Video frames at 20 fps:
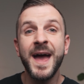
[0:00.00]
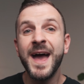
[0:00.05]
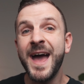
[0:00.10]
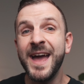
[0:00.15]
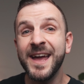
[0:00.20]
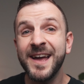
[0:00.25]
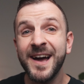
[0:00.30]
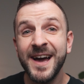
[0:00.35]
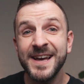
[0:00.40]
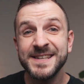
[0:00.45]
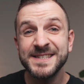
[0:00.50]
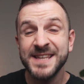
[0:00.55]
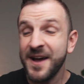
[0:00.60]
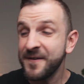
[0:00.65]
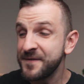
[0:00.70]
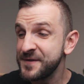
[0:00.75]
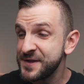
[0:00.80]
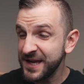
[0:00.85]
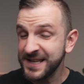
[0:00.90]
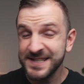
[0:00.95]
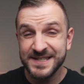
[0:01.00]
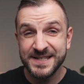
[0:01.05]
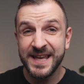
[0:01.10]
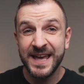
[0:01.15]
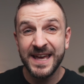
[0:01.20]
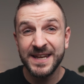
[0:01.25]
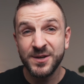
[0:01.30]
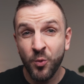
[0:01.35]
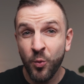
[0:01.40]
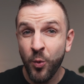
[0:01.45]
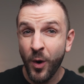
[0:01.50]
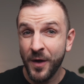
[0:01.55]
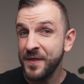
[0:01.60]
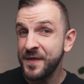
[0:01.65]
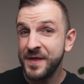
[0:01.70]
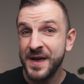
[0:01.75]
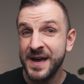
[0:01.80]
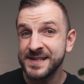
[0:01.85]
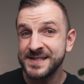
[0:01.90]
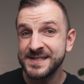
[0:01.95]
Hey guys, I've just hit
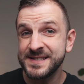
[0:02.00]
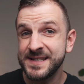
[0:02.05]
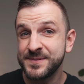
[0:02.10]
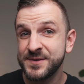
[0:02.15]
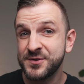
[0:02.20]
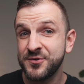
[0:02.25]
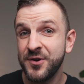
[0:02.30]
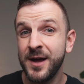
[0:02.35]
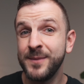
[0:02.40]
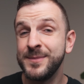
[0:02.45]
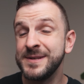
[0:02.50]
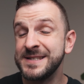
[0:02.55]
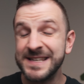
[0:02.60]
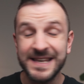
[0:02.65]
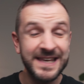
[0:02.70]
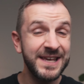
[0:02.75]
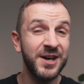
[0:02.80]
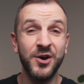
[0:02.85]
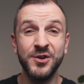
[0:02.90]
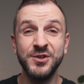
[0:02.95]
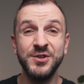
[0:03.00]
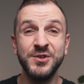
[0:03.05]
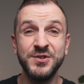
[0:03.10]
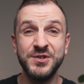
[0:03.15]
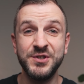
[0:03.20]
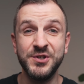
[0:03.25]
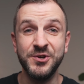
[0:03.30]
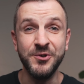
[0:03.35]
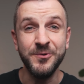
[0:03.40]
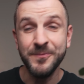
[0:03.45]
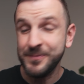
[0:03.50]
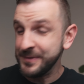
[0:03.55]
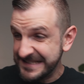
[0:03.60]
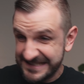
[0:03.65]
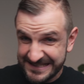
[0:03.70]
1,000 subscribers here on YouTube.